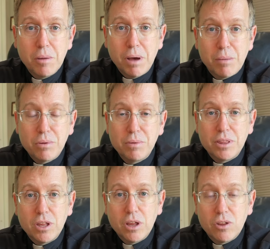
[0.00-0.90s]
Bible, but
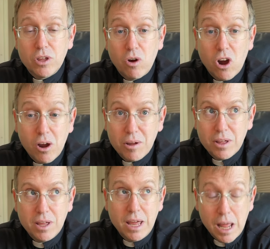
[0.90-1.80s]
the
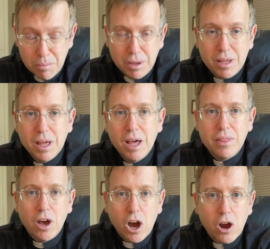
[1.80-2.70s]

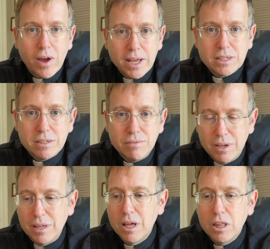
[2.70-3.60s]

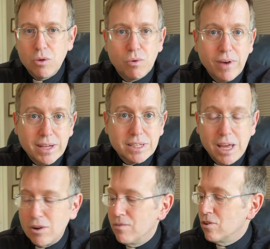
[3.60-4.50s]
RSV, the Revised
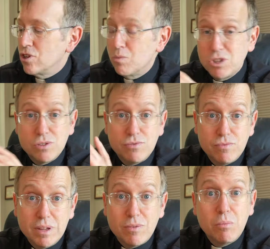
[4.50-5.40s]
Standard Version, which is
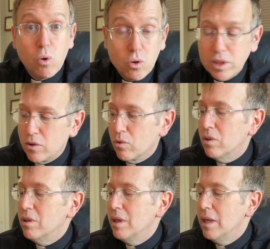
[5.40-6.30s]
even more literal.